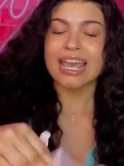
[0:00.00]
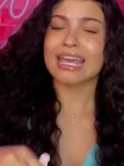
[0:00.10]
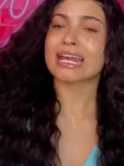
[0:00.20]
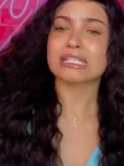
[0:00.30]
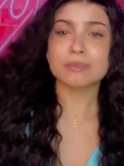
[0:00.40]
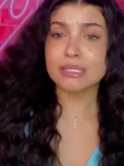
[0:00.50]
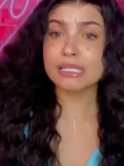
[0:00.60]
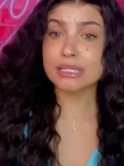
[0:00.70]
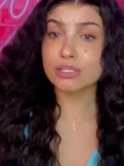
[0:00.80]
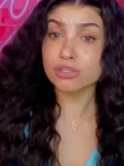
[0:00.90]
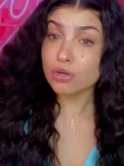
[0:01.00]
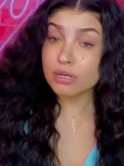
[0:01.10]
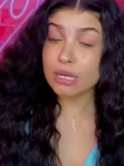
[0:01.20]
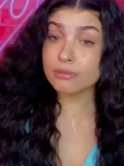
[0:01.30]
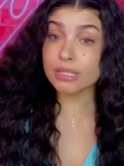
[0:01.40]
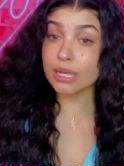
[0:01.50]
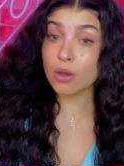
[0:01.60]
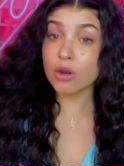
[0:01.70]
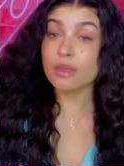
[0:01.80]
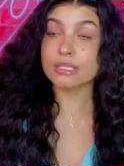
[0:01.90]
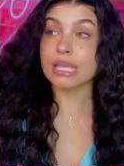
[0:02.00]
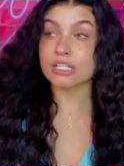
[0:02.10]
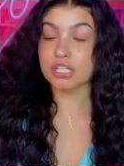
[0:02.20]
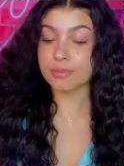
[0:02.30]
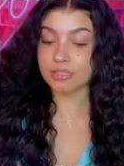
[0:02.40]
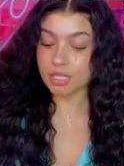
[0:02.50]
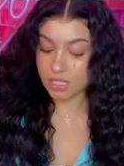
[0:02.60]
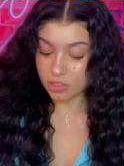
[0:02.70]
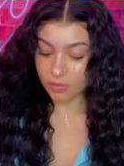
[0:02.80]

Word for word: and I smelled it in the store and I was like, hold on, this actually smells good.